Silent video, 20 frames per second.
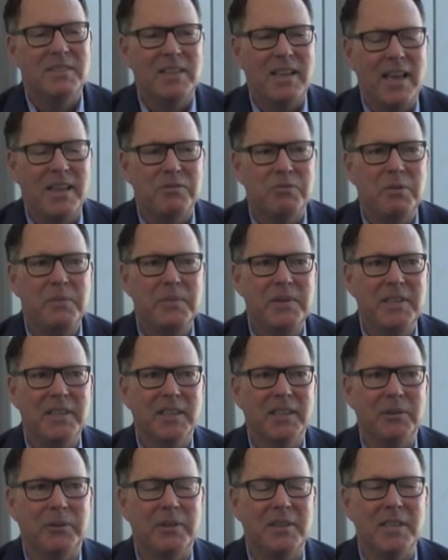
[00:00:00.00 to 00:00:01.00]
as we've been
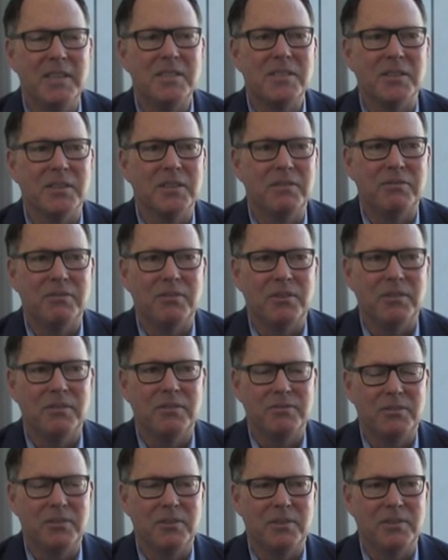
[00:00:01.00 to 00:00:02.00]
dealing with insulin
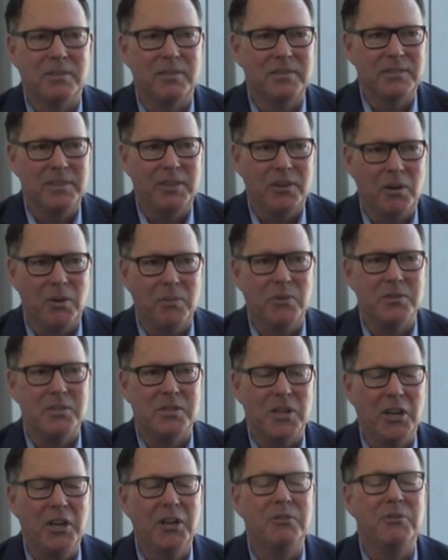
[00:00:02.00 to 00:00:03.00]
for you know,
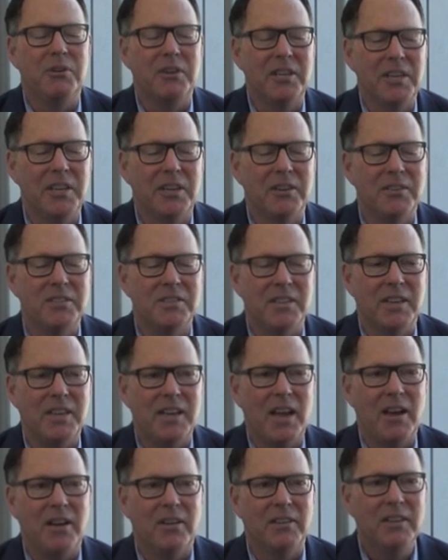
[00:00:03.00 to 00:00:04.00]
almost 100 years, and
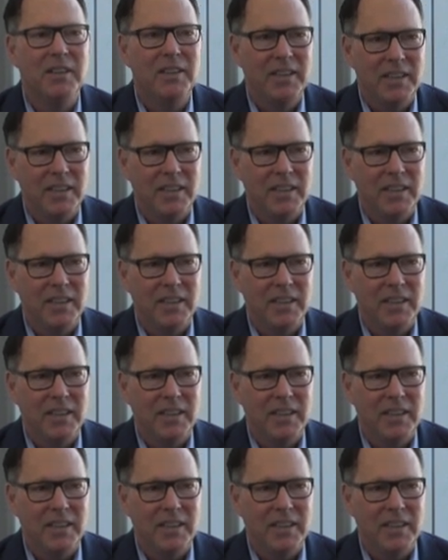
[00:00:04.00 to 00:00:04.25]
now